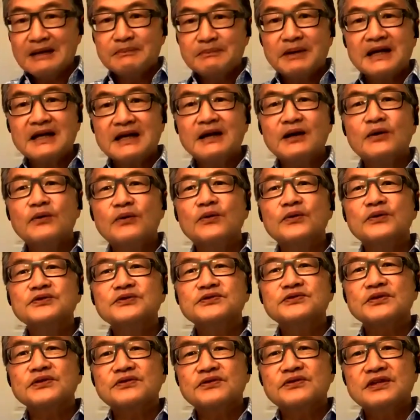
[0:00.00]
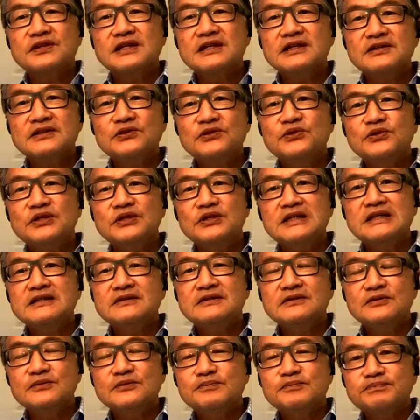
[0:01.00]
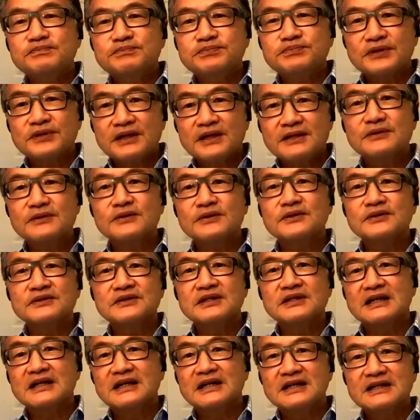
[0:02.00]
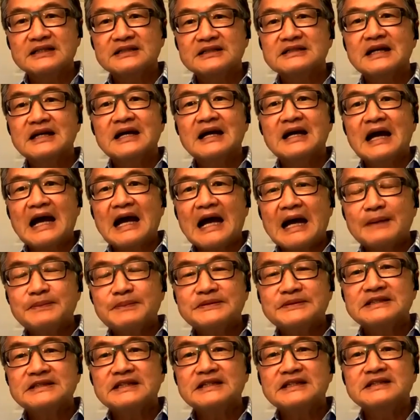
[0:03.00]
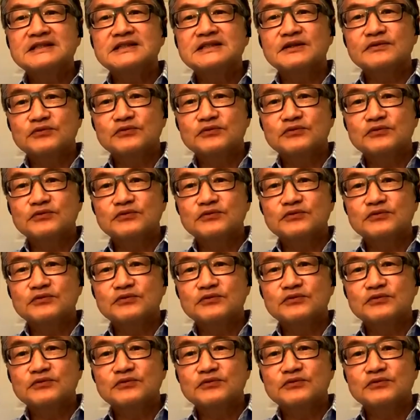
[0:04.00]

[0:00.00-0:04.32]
but I also think you need to prioritize absence